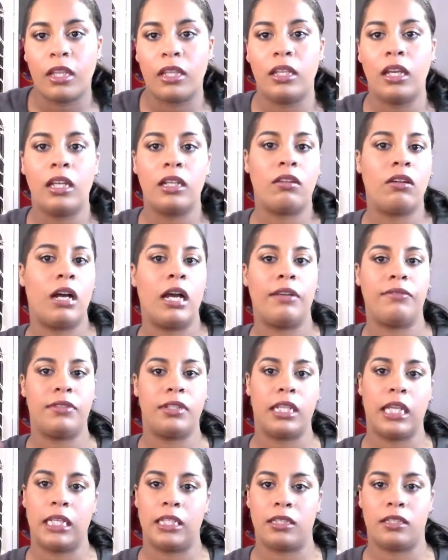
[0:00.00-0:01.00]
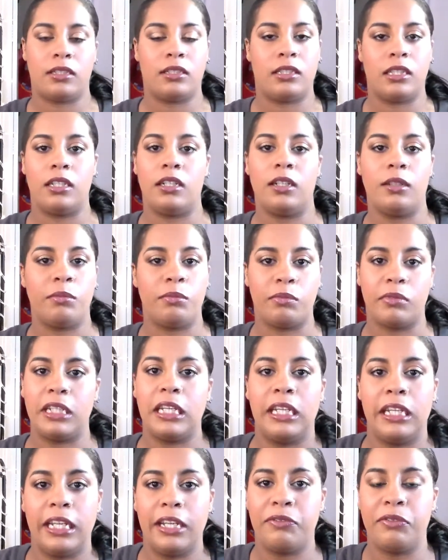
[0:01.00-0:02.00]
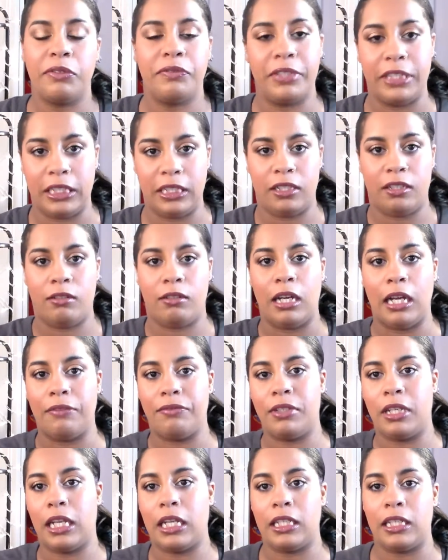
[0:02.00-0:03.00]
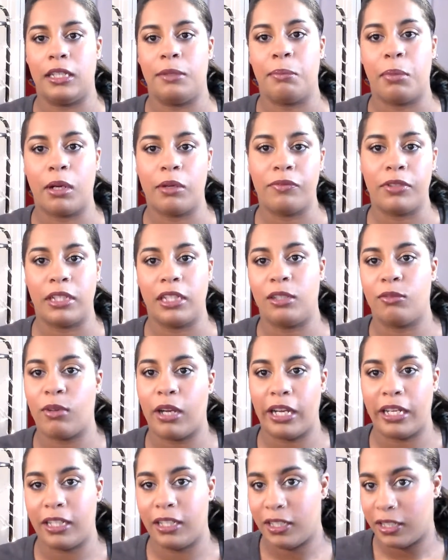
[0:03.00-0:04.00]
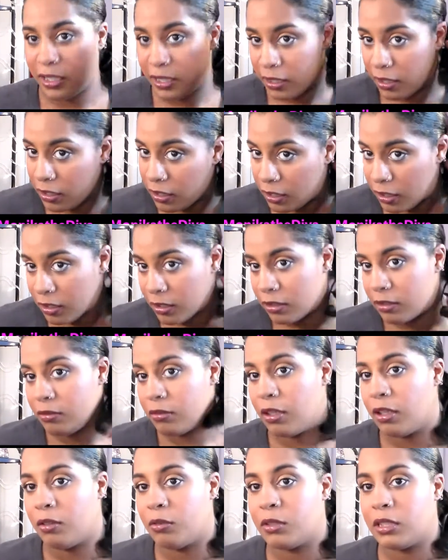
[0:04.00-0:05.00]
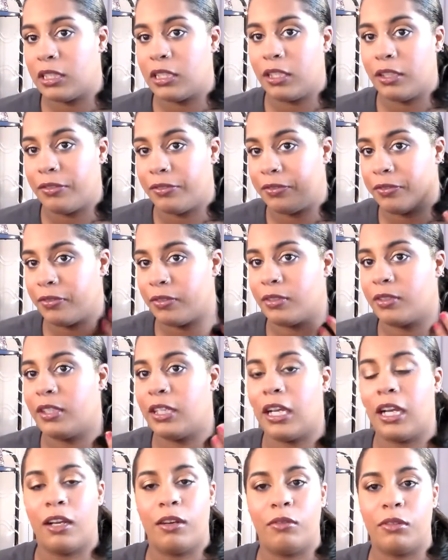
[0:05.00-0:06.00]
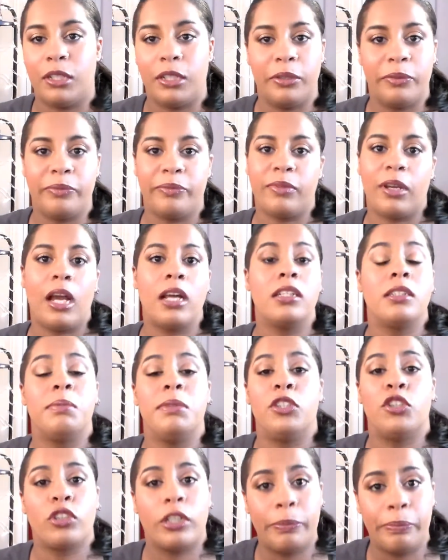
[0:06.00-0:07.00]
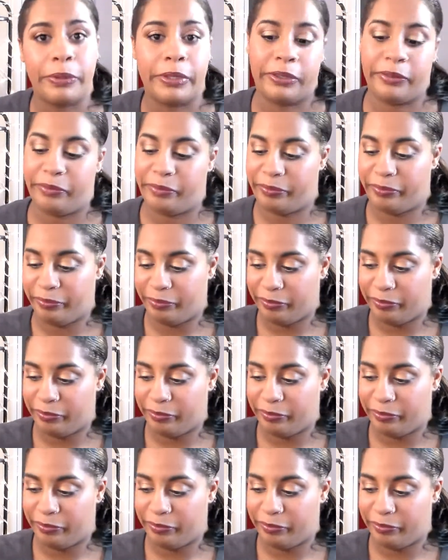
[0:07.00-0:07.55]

Y'all know I have to like sit up in every video. I have to like get perfectly right, you know, stuff. I don't know, I just be tripping.